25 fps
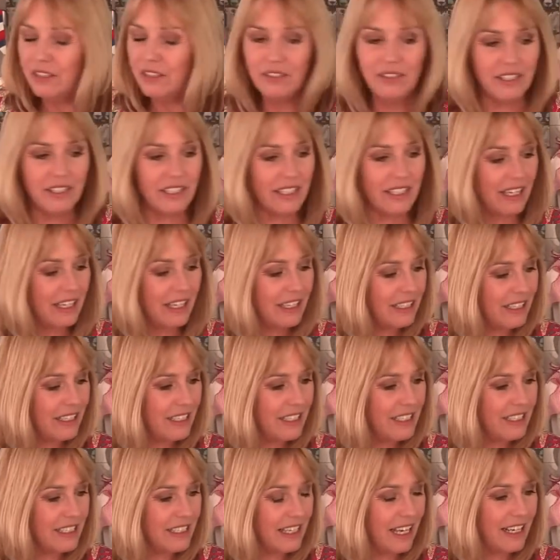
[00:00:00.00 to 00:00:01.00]
Who said
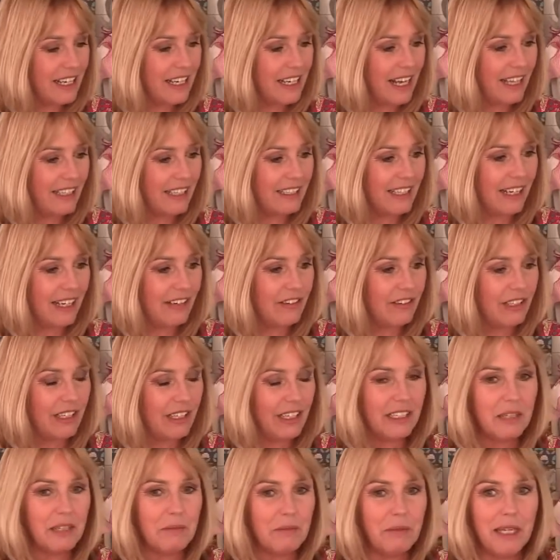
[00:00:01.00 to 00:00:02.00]
is an egg carrier
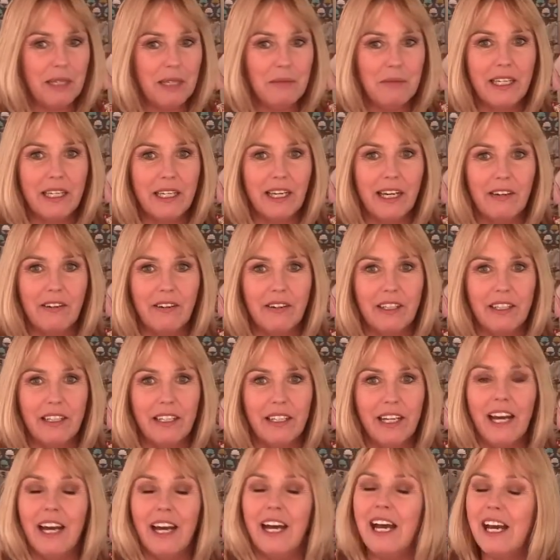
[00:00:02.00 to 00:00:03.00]
like a baby carrier?
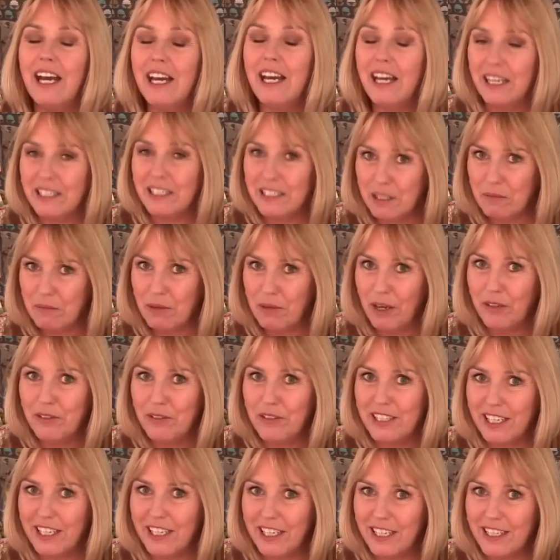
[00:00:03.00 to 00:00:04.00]
I
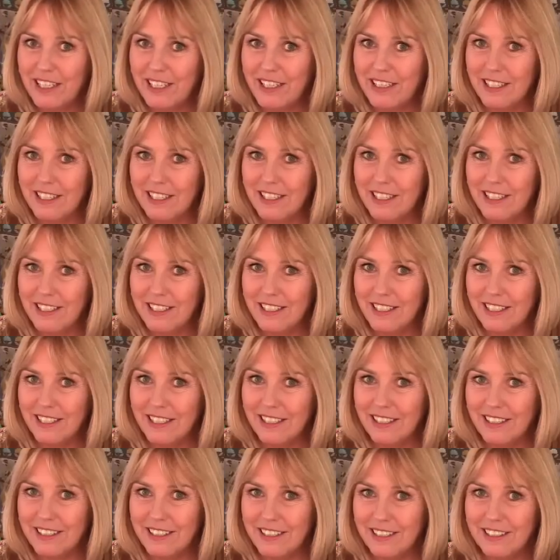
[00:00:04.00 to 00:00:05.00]
suppose it is, isn't
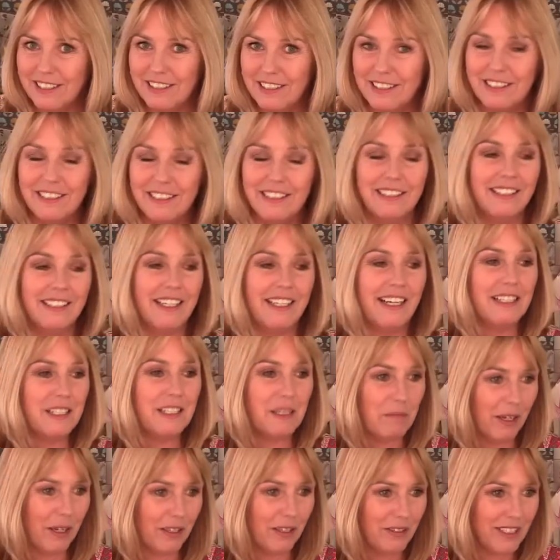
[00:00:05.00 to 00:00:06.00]
it? I
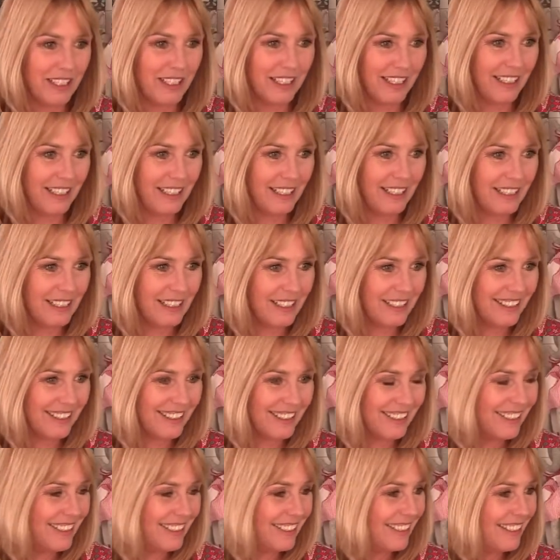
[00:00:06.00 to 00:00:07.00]
suppose it is.
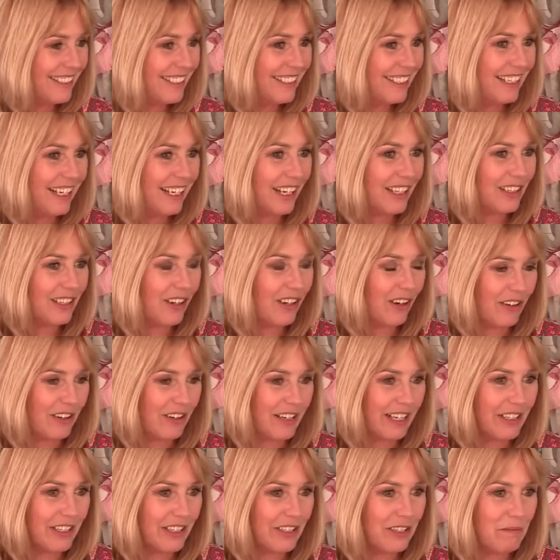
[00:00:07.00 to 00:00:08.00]
A
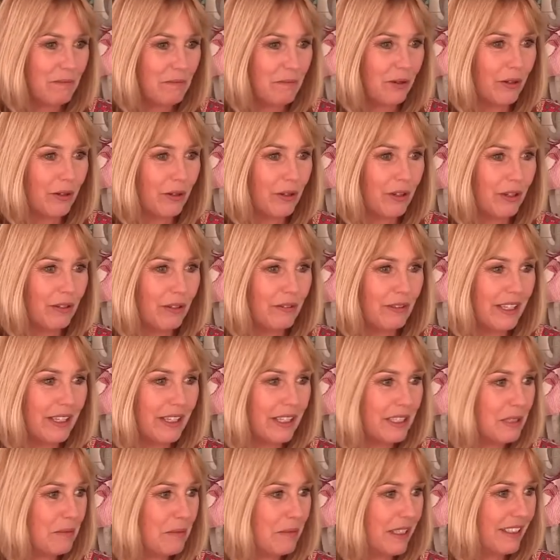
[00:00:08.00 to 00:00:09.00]
coronation book cover,
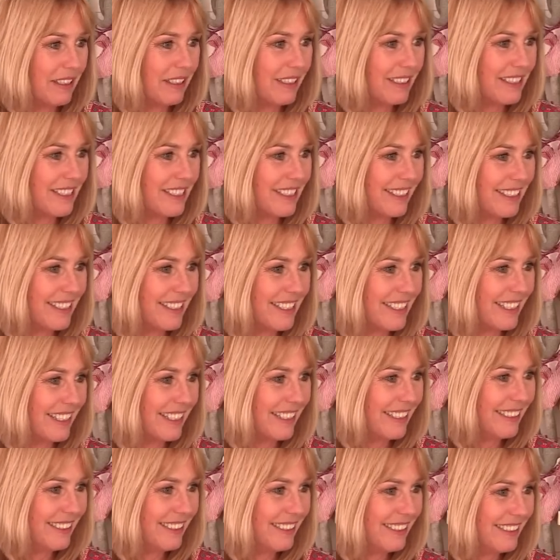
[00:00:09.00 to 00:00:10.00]
that'd be a nice
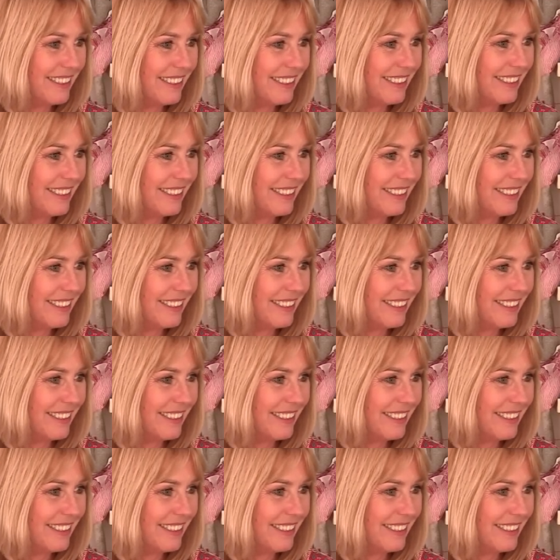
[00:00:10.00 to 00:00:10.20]
idea.